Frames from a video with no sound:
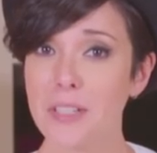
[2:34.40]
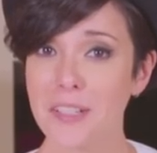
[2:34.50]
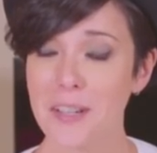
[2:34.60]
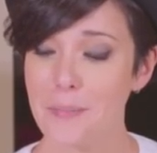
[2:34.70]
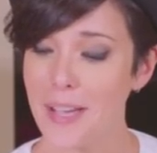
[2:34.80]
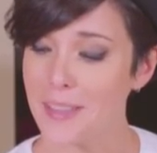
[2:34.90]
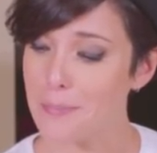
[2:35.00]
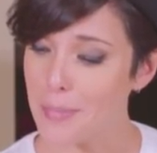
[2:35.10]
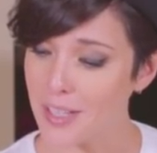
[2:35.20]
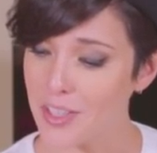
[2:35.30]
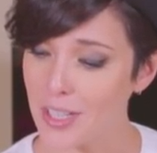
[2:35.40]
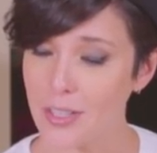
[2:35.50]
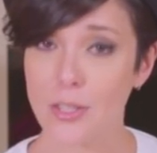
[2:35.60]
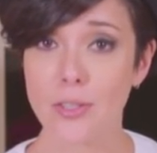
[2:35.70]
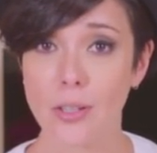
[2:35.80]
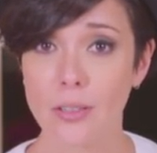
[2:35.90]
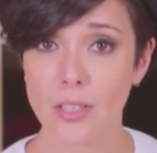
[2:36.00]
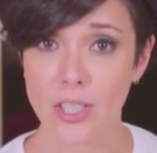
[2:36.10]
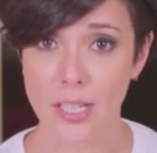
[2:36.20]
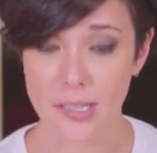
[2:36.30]
I'm just gonna make the mixture to soak the
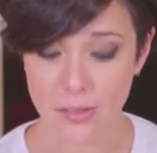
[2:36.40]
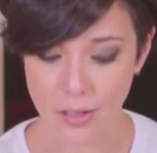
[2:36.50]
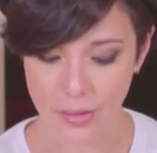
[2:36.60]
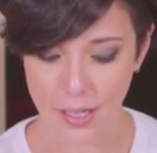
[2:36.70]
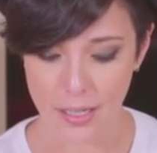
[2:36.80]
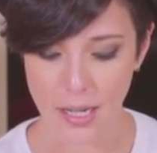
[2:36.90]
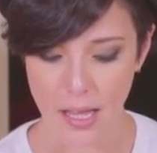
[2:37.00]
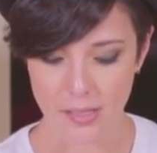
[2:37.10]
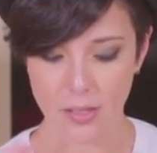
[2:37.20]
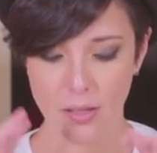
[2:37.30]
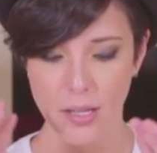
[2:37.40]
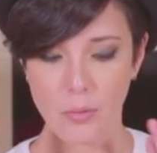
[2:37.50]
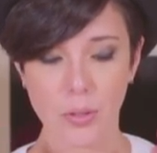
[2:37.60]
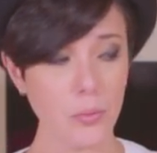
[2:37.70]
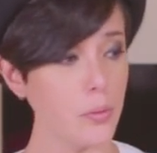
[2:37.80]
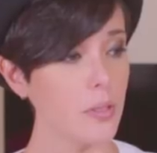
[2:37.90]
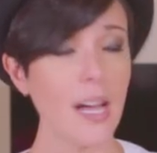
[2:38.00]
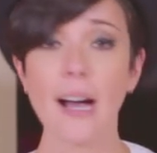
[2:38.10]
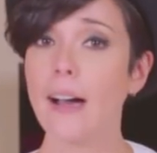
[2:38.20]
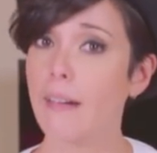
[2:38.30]
cheesecloth in so that it will
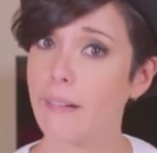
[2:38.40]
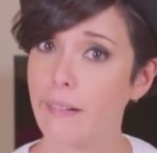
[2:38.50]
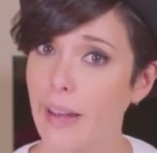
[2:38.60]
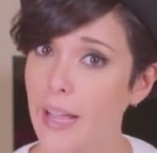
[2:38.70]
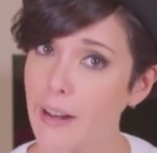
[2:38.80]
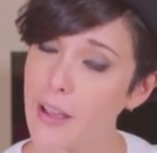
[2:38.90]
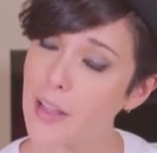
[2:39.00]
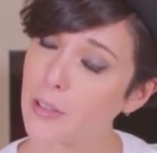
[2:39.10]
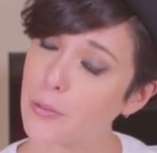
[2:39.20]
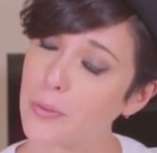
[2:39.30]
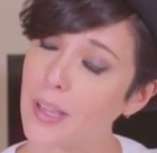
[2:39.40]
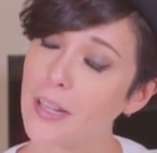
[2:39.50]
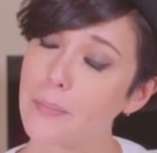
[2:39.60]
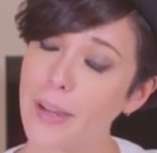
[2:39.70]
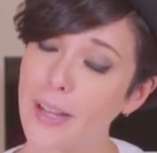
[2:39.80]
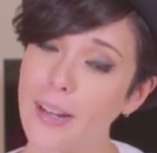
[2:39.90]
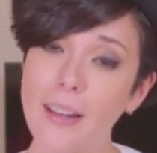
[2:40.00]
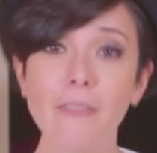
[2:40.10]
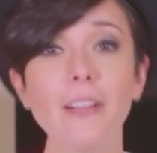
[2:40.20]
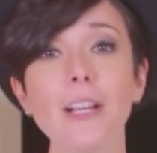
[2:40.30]
harden later and create my
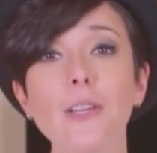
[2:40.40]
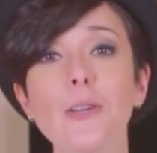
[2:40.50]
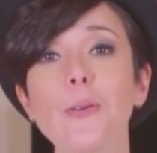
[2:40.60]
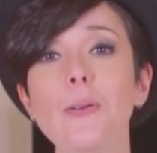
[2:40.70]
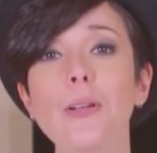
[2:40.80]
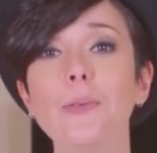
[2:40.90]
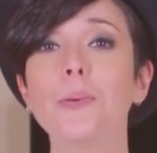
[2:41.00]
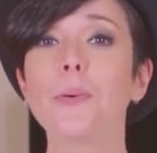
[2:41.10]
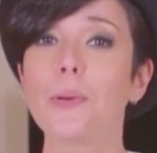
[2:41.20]
lovely cute little